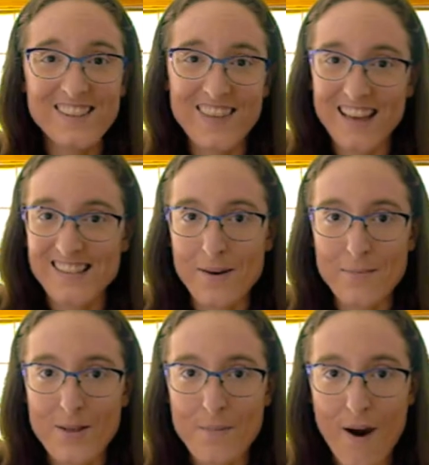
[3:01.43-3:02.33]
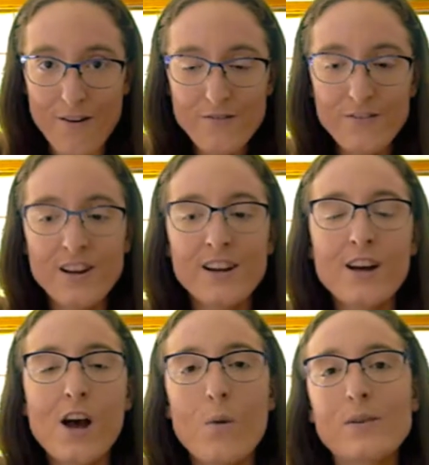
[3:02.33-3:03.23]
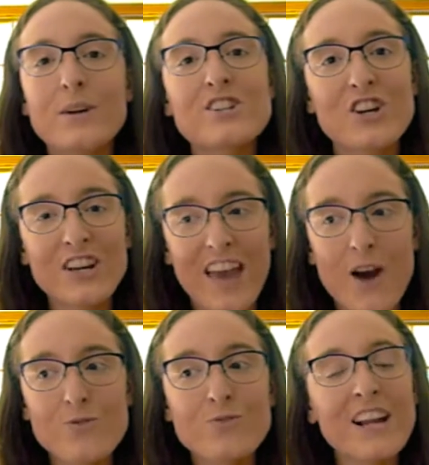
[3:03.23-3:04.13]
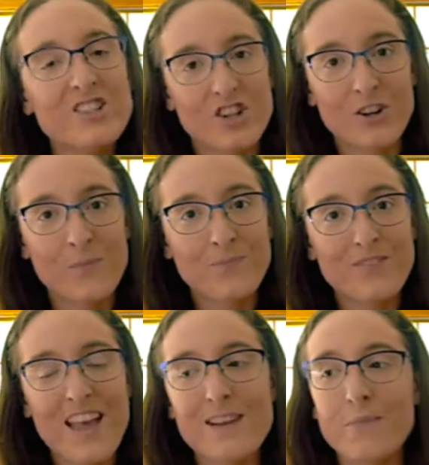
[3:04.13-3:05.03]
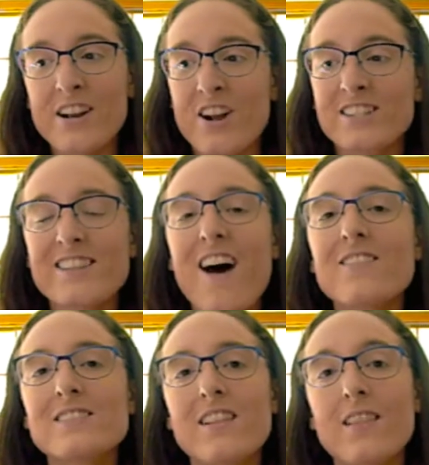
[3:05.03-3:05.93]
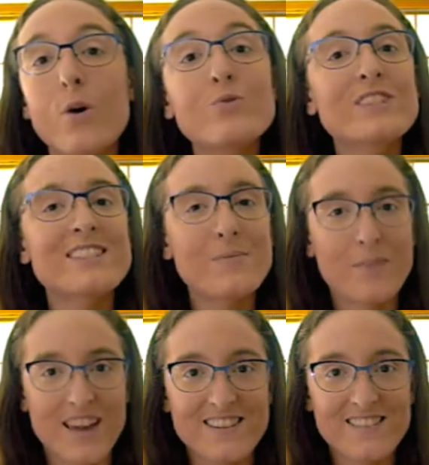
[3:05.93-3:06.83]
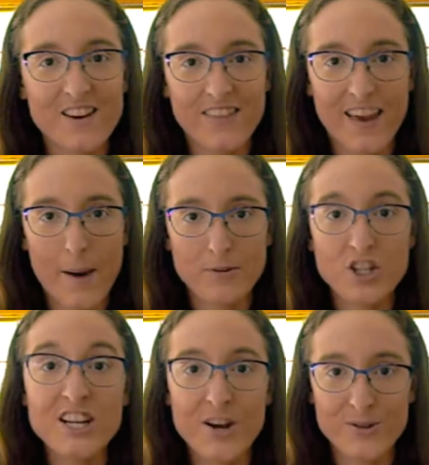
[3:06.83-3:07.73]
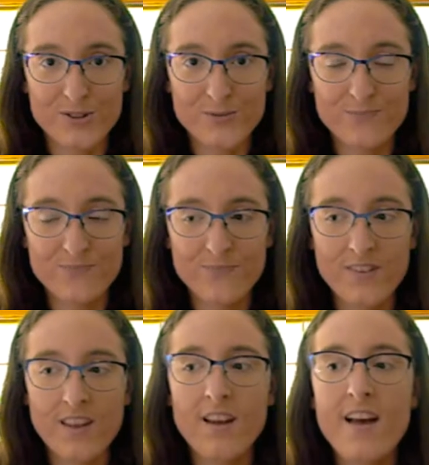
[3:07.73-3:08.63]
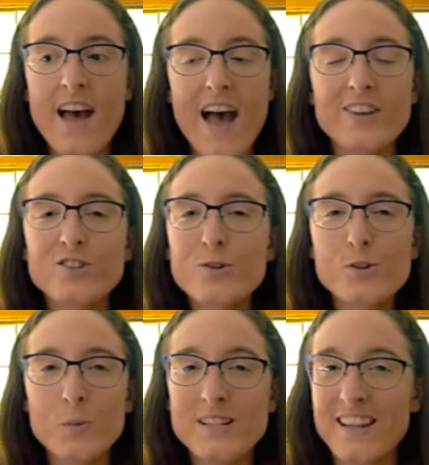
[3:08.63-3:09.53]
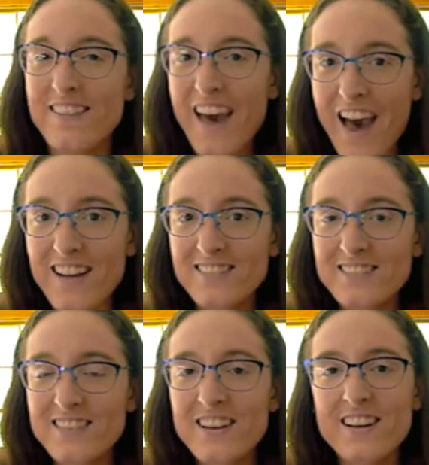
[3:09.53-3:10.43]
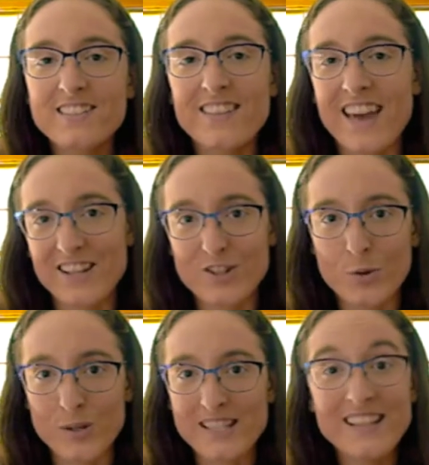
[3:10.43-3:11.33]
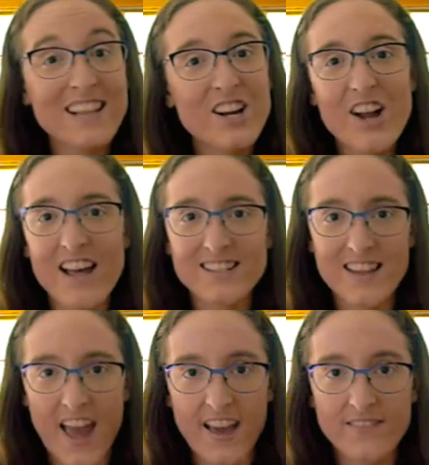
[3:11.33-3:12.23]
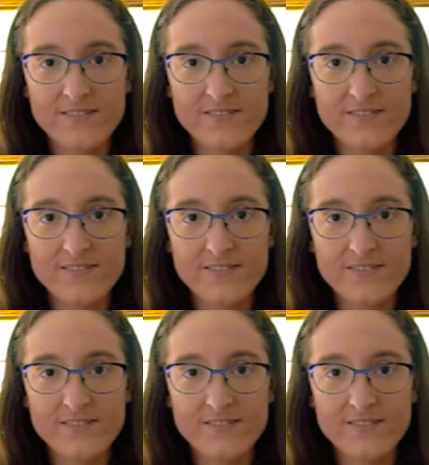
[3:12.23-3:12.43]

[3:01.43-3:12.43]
in the example above when we took out Rachel and made ourselves the lone recipient of the cappuccinos. As soon as we did that, the answer was clear as day.